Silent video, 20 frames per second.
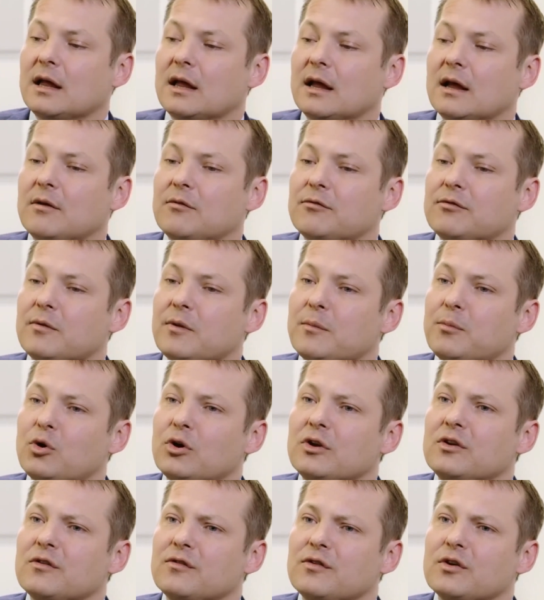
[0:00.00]
Um, from the
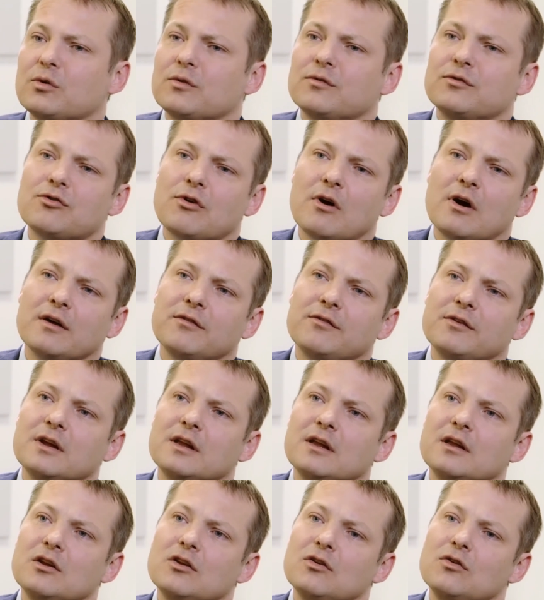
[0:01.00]
point of view of
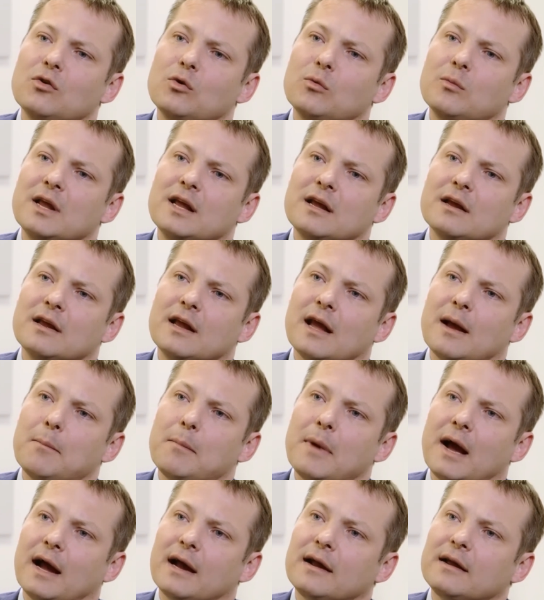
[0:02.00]
driving, you normally can
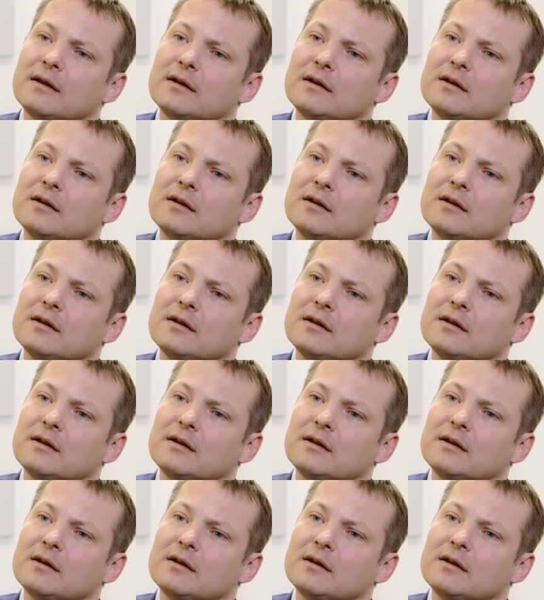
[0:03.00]
get back